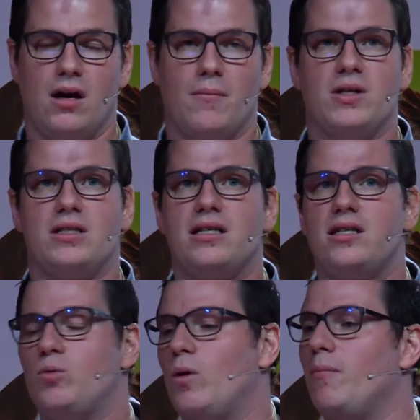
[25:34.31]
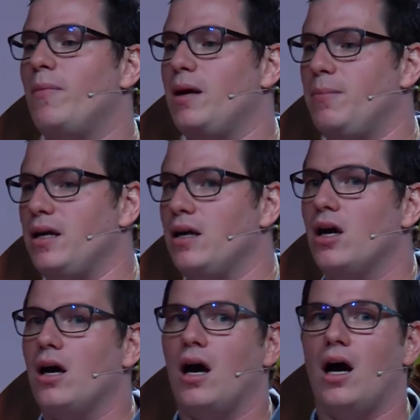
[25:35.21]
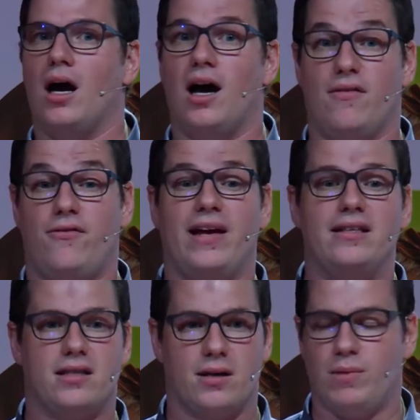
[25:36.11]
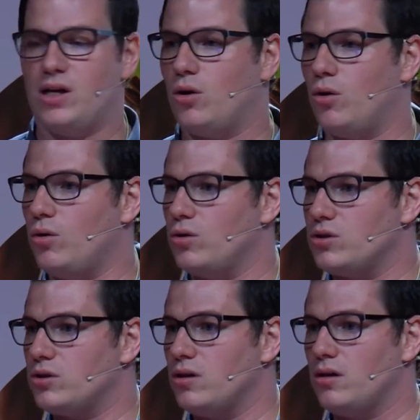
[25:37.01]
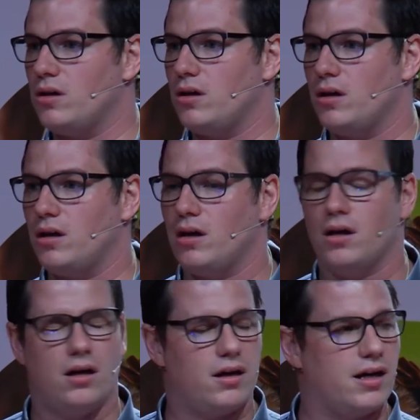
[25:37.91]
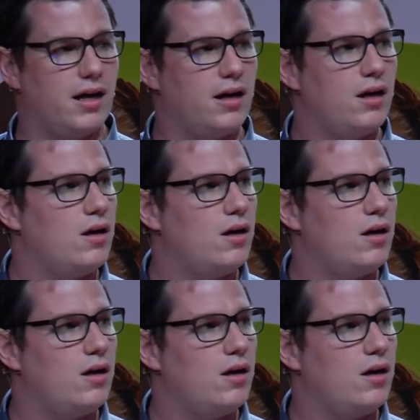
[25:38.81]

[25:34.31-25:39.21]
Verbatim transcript: Because this is where maybe uh, offense can be caused, okay?